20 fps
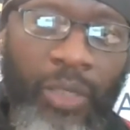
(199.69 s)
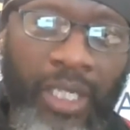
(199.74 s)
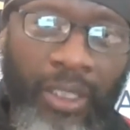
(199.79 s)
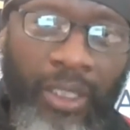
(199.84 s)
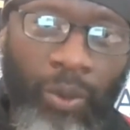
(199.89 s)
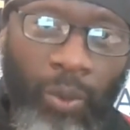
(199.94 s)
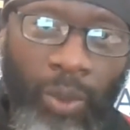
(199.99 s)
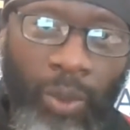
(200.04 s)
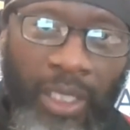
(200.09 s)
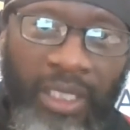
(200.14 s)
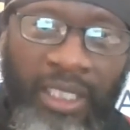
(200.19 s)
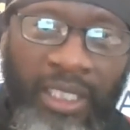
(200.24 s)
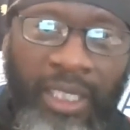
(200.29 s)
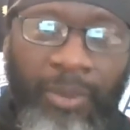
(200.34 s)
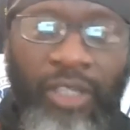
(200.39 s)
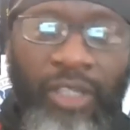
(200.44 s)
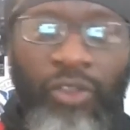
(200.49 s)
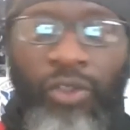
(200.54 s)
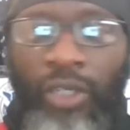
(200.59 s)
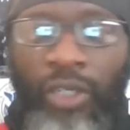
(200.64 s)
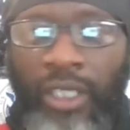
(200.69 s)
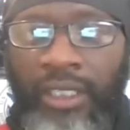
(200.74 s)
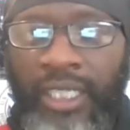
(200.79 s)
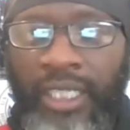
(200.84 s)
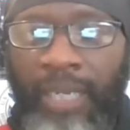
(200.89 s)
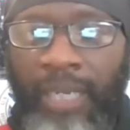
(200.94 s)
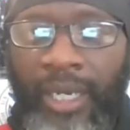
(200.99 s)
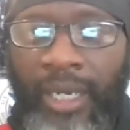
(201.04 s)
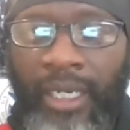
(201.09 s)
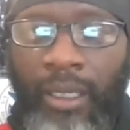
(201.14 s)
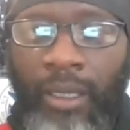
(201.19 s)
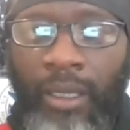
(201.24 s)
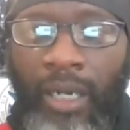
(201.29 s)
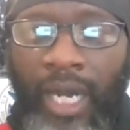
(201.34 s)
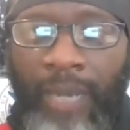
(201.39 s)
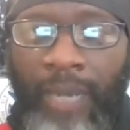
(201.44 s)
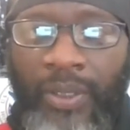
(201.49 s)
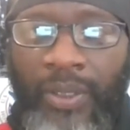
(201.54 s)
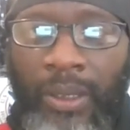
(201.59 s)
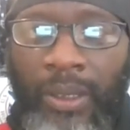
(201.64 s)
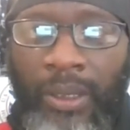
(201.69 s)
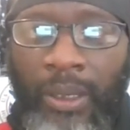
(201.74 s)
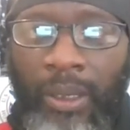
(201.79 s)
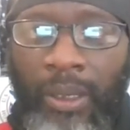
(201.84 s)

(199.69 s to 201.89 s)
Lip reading: We are the ones that are being shot dead by the cops.